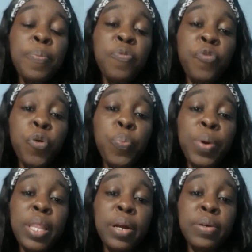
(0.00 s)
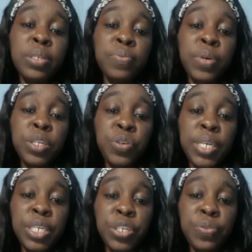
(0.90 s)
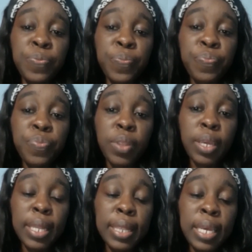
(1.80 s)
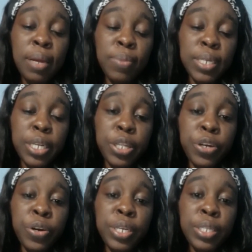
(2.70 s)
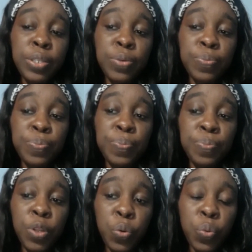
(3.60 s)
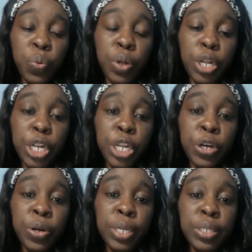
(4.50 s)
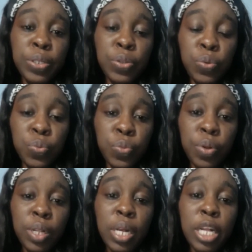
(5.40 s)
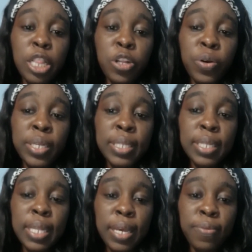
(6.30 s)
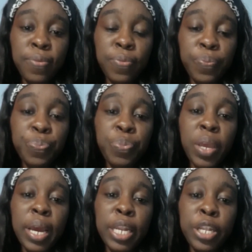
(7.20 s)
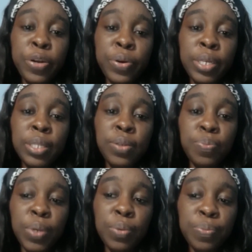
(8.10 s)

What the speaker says: 4 pillars of education, namely learning to know, learning to do, learning to live, and learning to be.